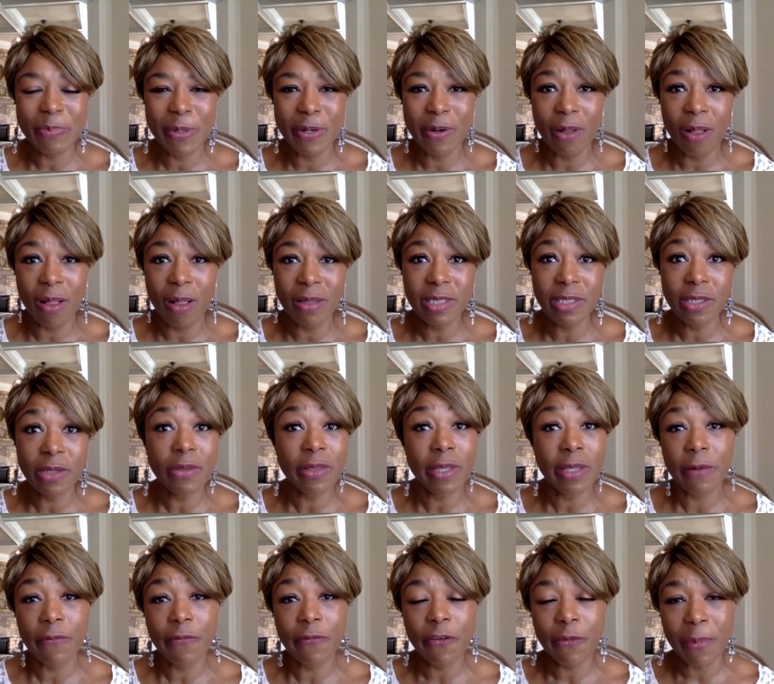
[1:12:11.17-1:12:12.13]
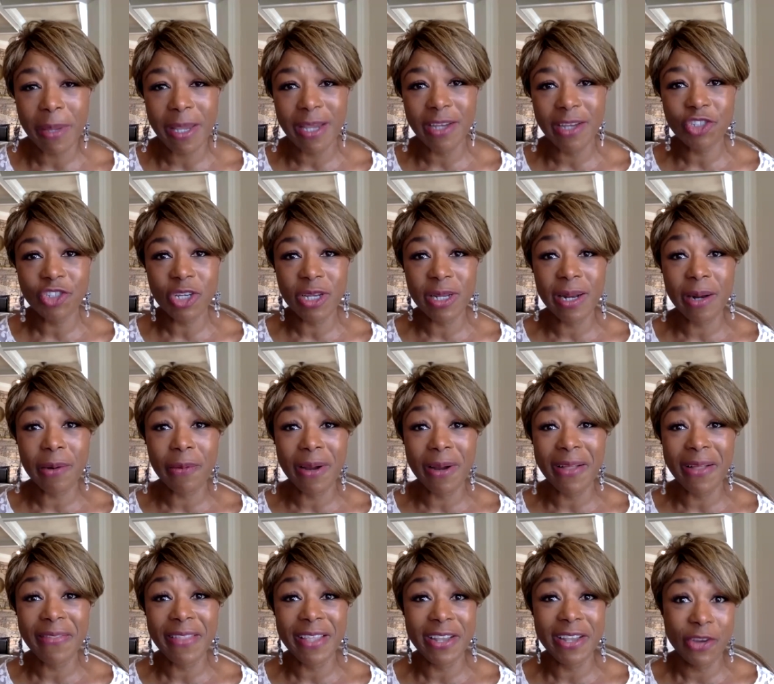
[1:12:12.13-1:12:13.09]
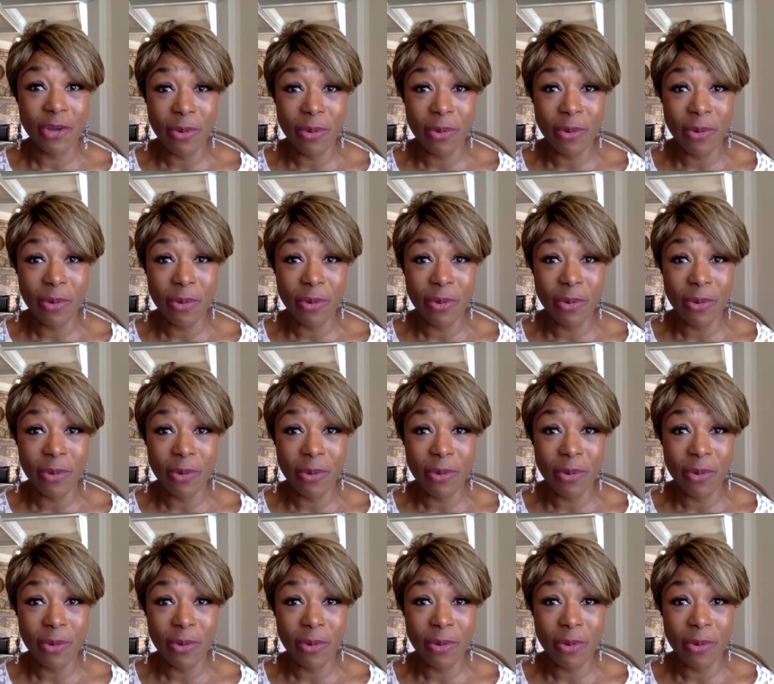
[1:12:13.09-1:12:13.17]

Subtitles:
but also the information around the